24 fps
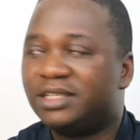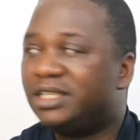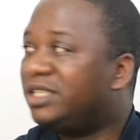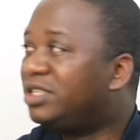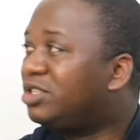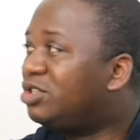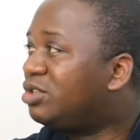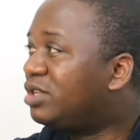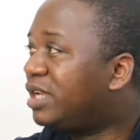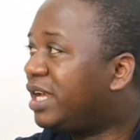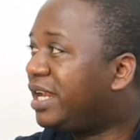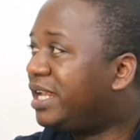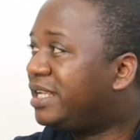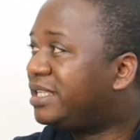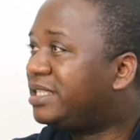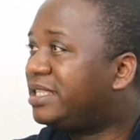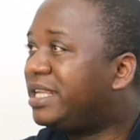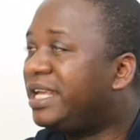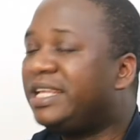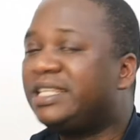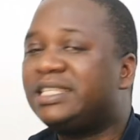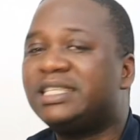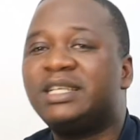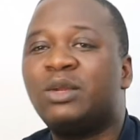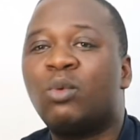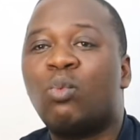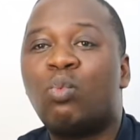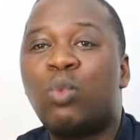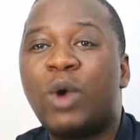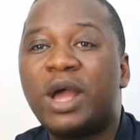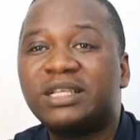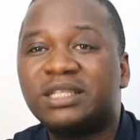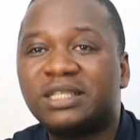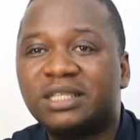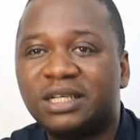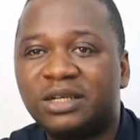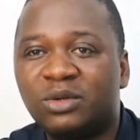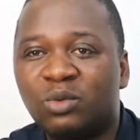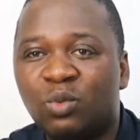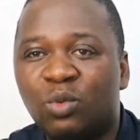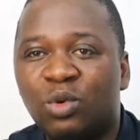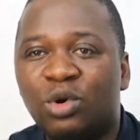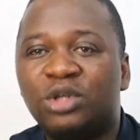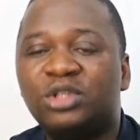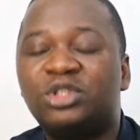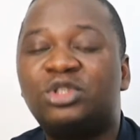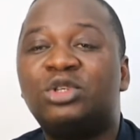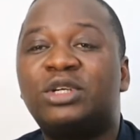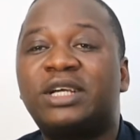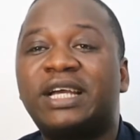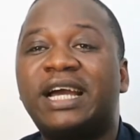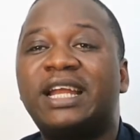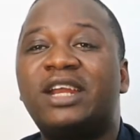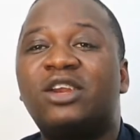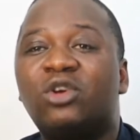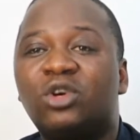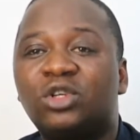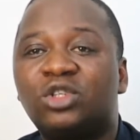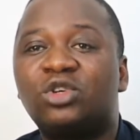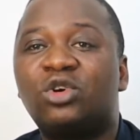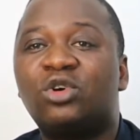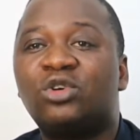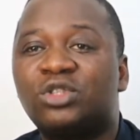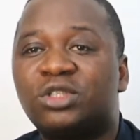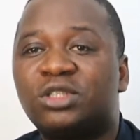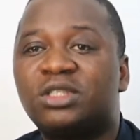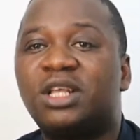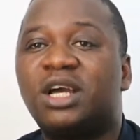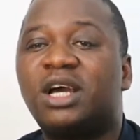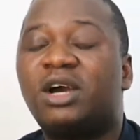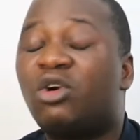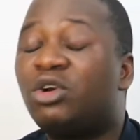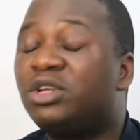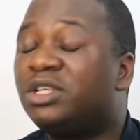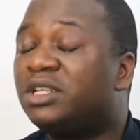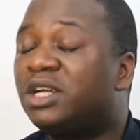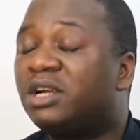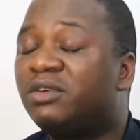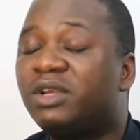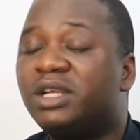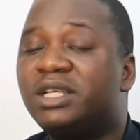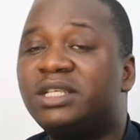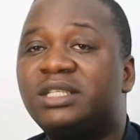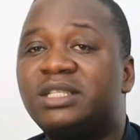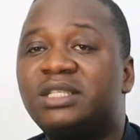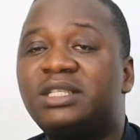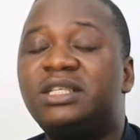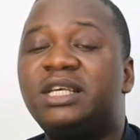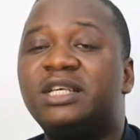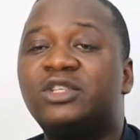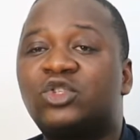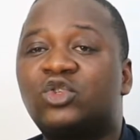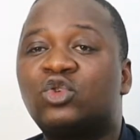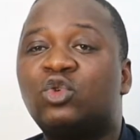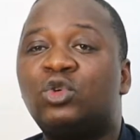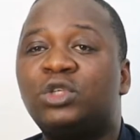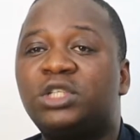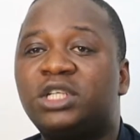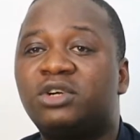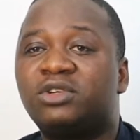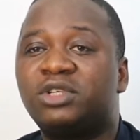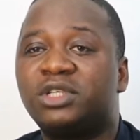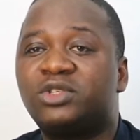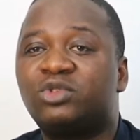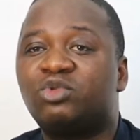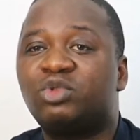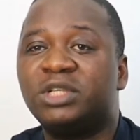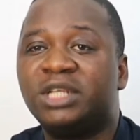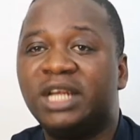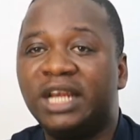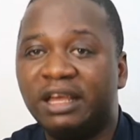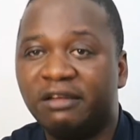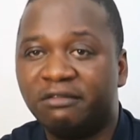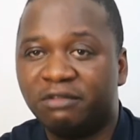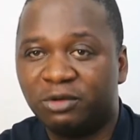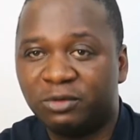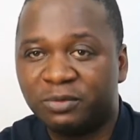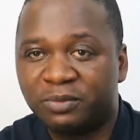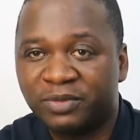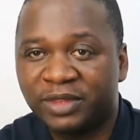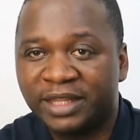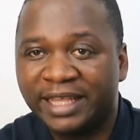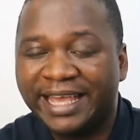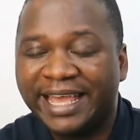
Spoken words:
In the United States, in the Western world, you cannot just ordinarily see a soldier on the street level,